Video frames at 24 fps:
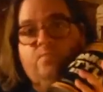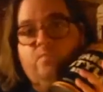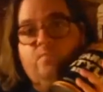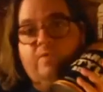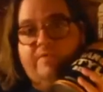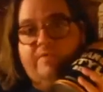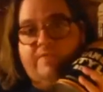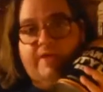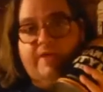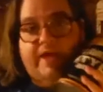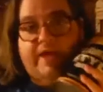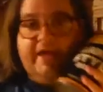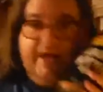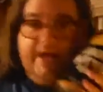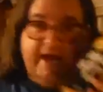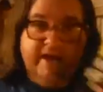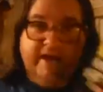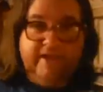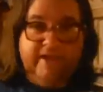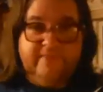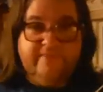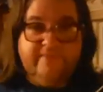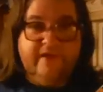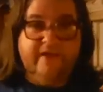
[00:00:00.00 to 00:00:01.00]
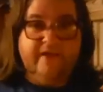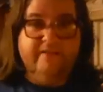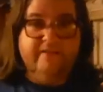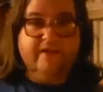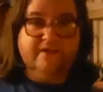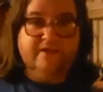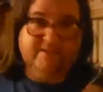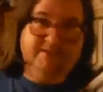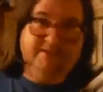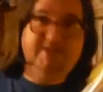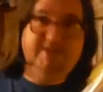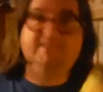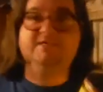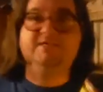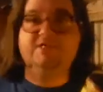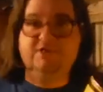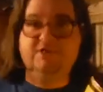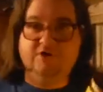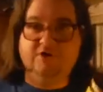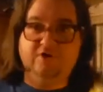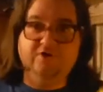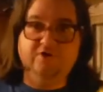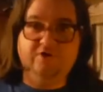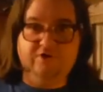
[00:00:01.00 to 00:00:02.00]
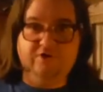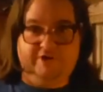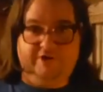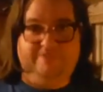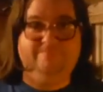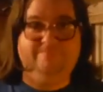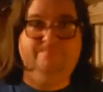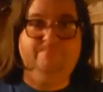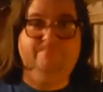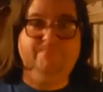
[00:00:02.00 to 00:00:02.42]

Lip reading: with anything that doesn't go good.